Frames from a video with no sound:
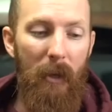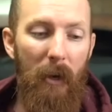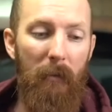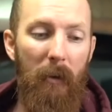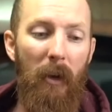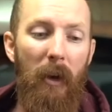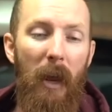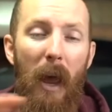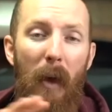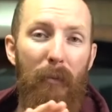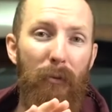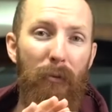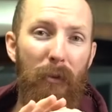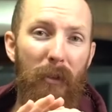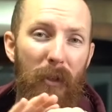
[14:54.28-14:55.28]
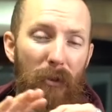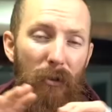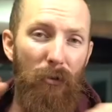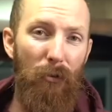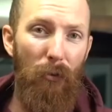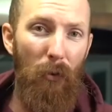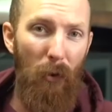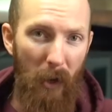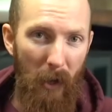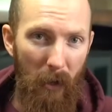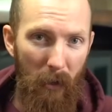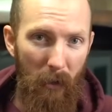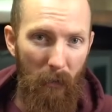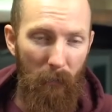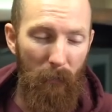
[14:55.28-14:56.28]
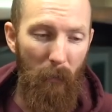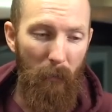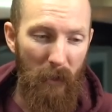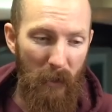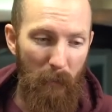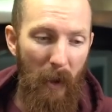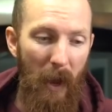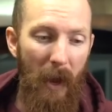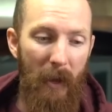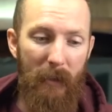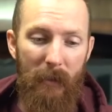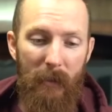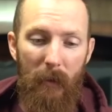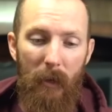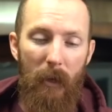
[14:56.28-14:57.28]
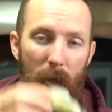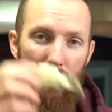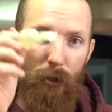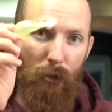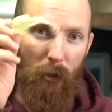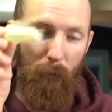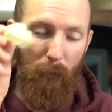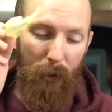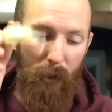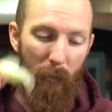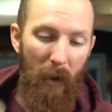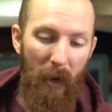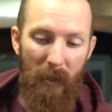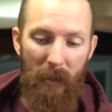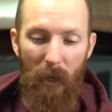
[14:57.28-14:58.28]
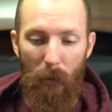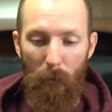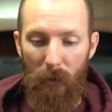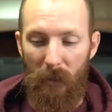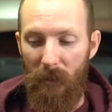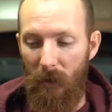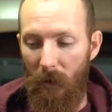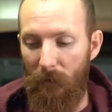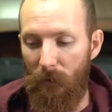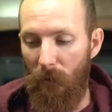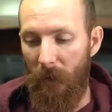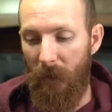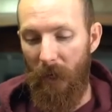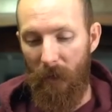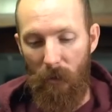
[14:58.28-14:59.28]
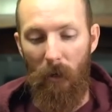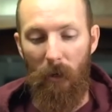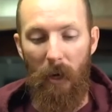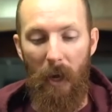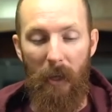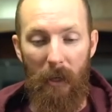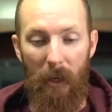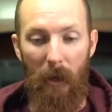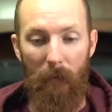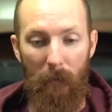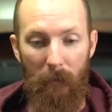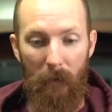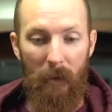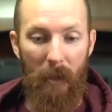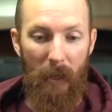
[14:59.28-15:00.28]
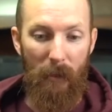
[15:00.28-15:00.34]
that have gotten absolutely destroyed from these bass you can put them back together with this stuff. So I can't talk highly enough of it, and